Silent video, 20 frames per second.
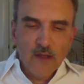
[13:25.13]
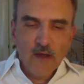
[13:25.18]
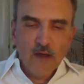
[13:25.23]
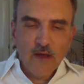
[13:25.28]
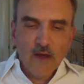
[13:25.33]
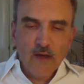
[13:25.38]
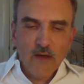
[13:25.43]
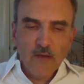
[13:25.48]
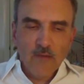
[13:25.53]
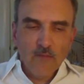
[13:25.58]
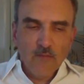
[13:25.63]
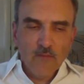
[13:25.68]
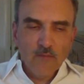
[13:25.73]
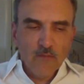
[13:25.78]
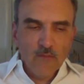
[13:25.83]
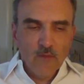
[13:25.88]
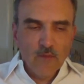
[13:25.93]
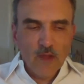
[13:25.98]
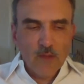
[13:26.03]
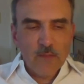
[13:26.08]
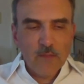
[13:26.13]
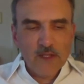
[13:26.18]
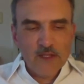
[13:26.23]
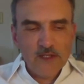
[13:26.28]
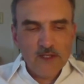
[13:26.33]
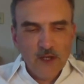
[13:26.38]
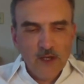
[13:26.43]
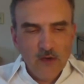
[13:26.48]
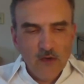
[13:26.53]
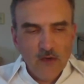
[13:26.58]
let me
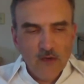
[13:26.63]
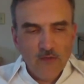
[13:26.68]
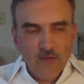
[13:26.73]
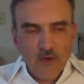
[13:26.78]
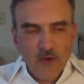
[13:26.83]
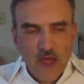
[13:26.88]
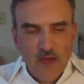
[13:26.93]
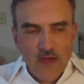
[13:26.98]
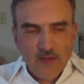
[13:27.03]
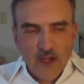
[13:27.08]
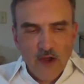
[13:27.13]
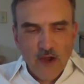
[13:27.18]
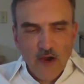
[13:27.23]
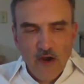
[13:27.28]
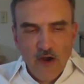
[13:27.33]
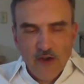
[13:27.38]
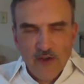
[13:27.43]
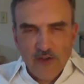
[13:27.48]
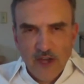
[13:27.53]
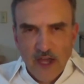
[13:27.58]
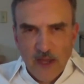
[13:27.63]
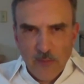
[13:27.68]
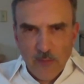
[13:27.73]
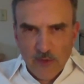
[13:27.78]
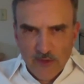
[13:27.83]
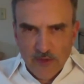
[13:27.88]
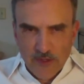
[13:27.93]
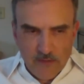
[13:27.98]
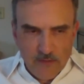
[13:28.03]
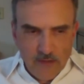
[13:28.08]
know if they're having a hard time
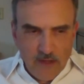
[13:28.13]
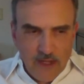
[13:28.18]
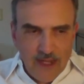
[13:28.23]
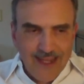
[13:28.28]
with it.